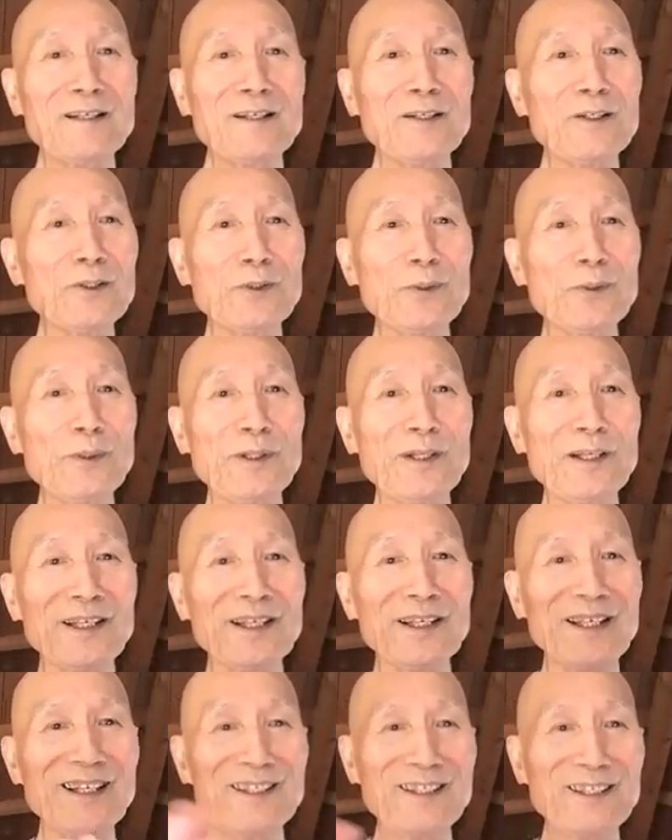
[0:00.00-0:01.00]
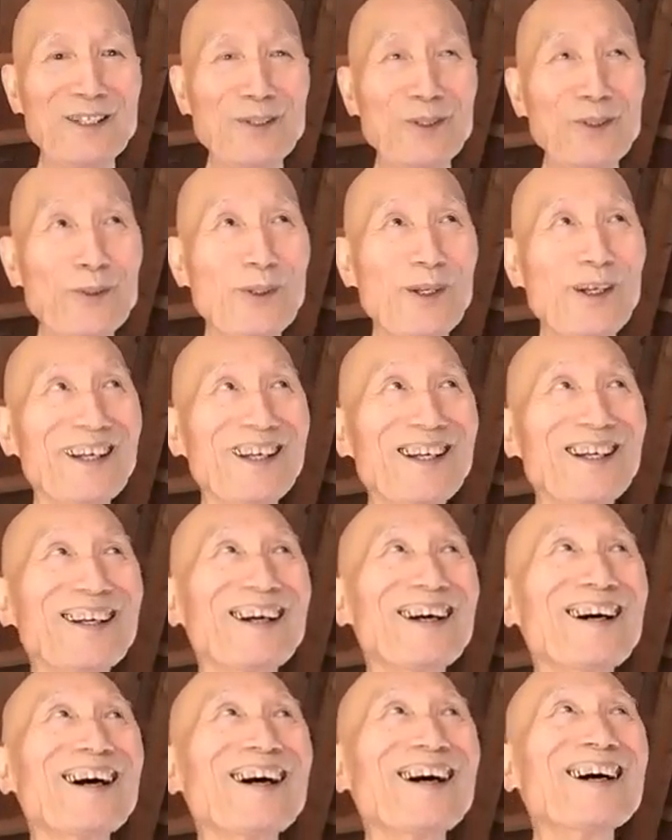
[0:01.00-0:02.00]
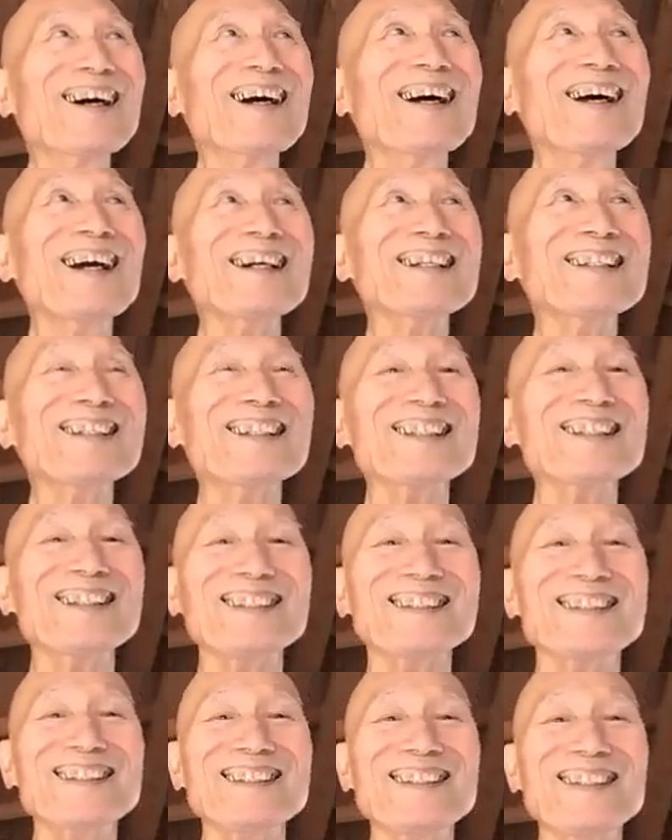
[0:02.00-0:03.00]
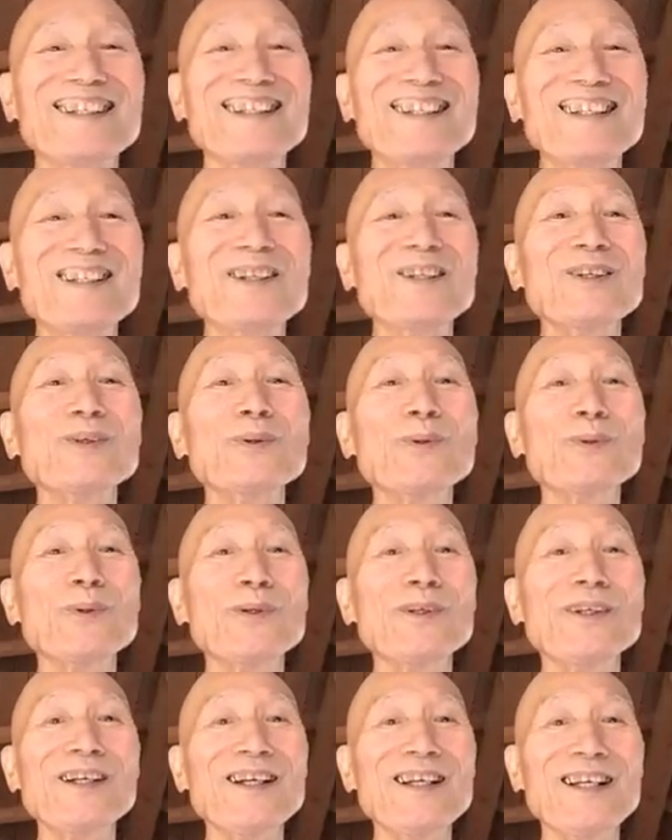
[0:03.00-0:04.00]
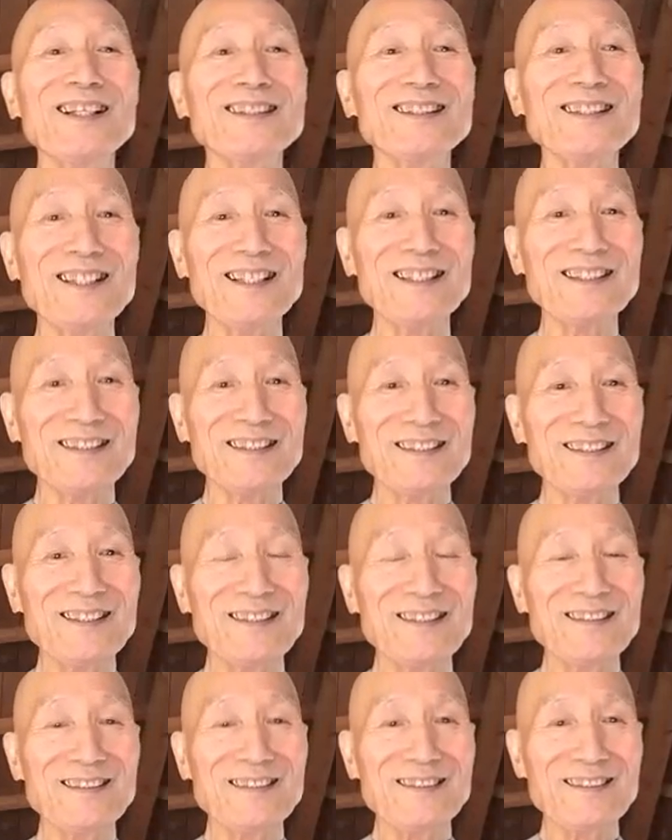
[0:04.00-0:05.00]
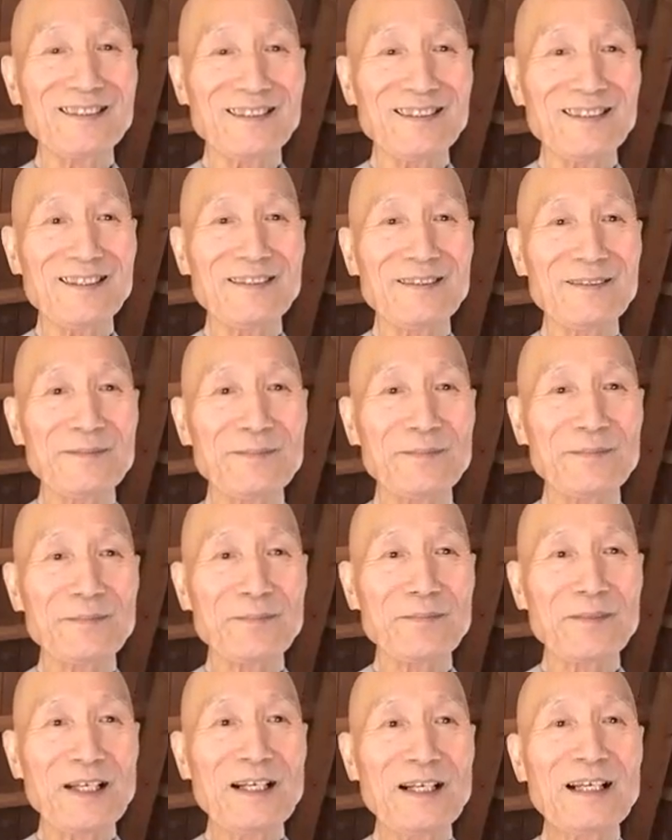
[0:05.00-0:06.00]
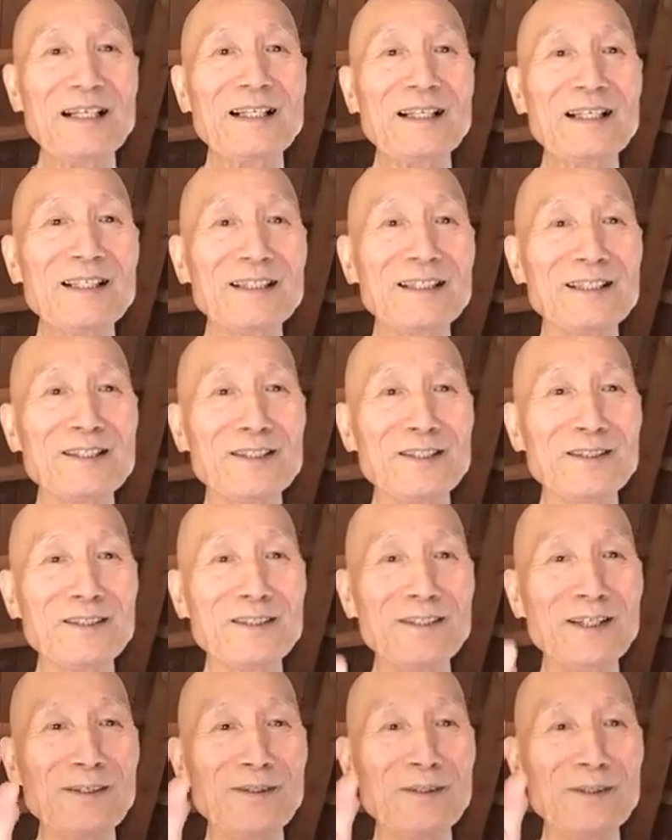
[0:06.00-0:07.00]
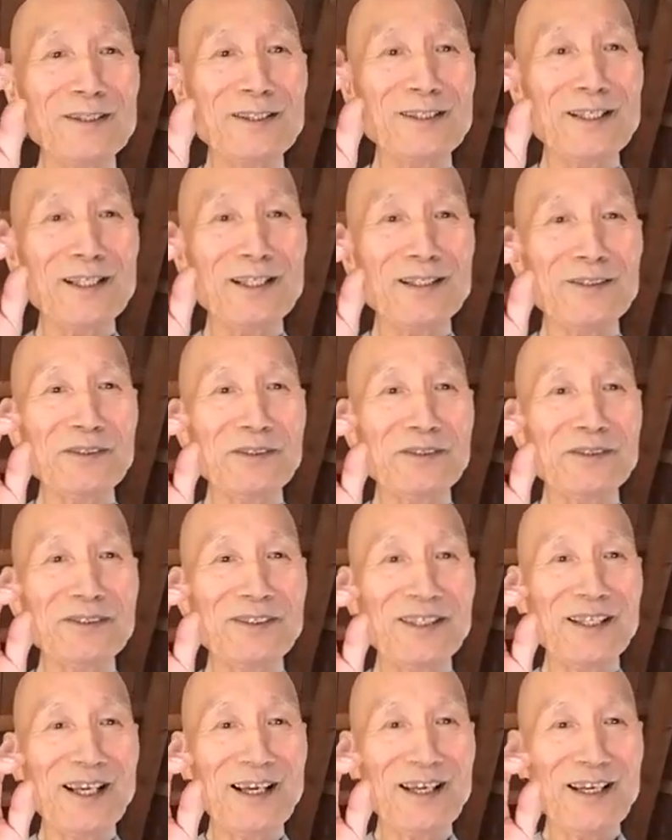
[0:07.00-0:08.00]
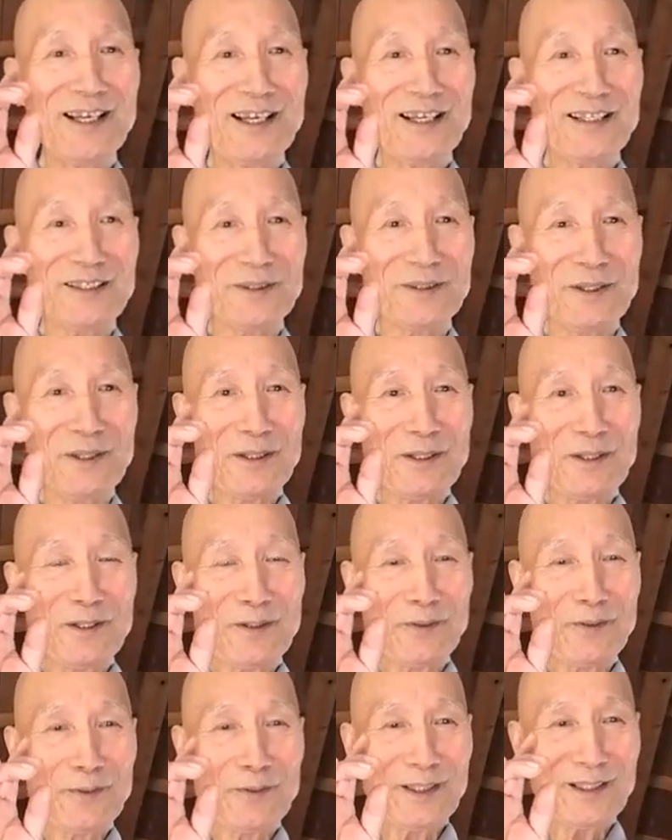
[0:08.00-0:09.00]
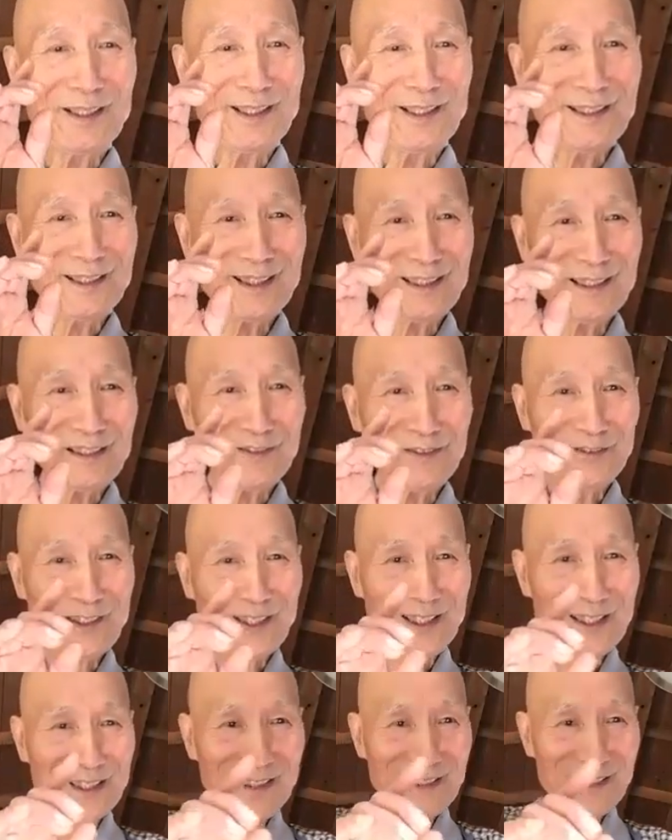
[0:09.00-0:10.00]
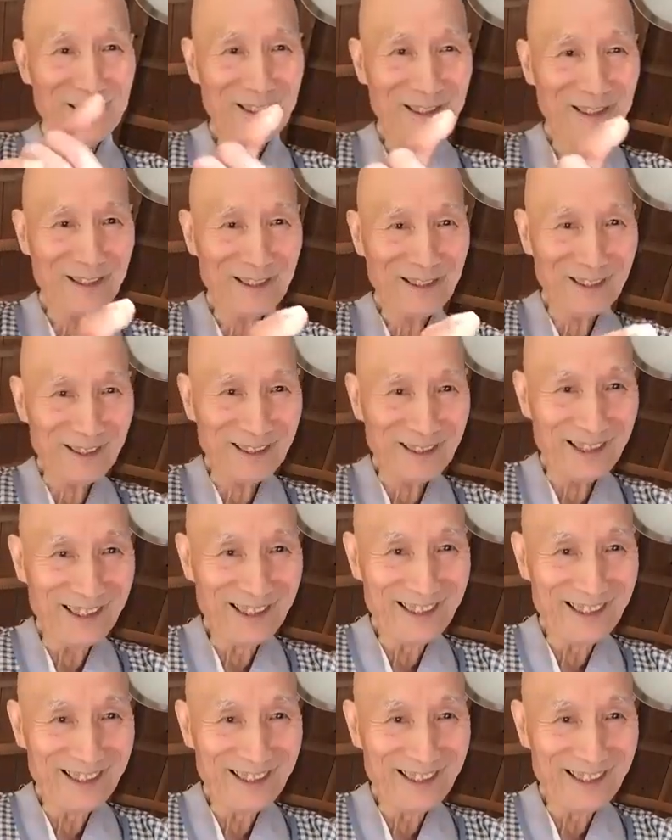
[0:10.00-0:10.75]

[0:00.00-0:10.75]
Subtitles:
Nowhere exists. Nowhere exists. See? The true ourselves is when I just face two.